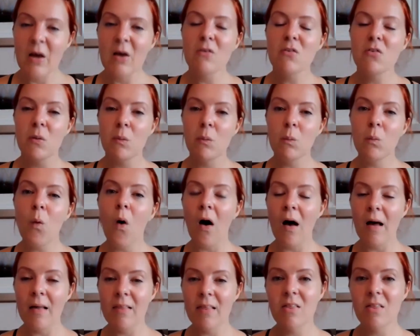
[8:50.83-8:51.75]
So
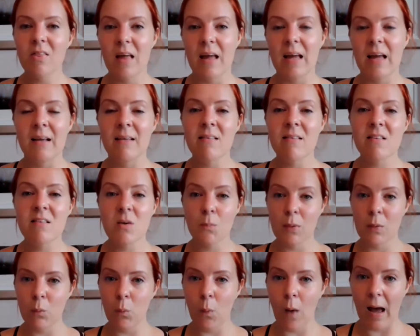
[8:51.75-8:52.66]
what are the things to
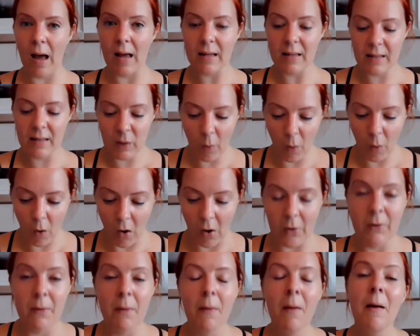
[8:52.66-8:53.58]
be working
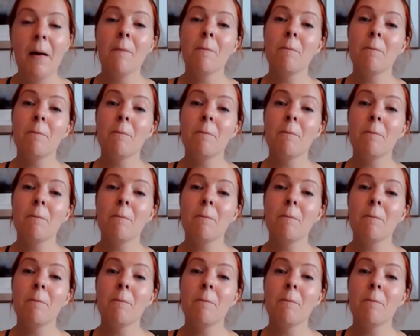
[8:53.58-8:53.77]
on